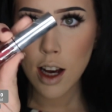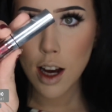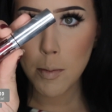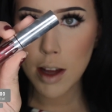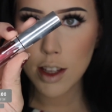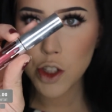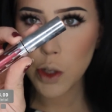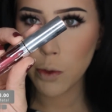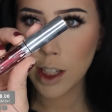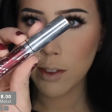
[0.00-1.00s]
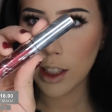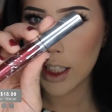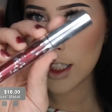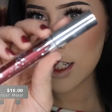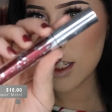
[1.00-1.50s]
I think she
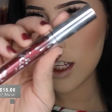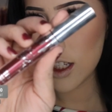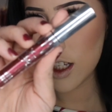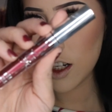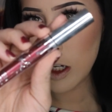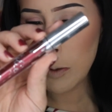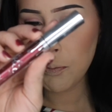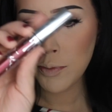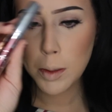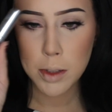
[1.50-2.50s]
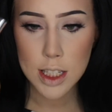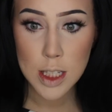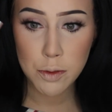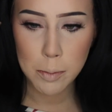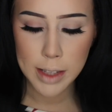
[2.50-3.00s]
re-released this year, but
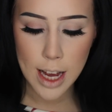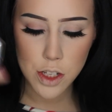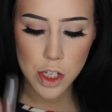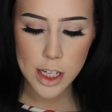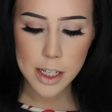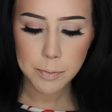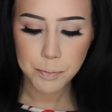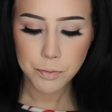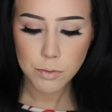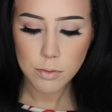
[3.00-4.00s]
this is from last year.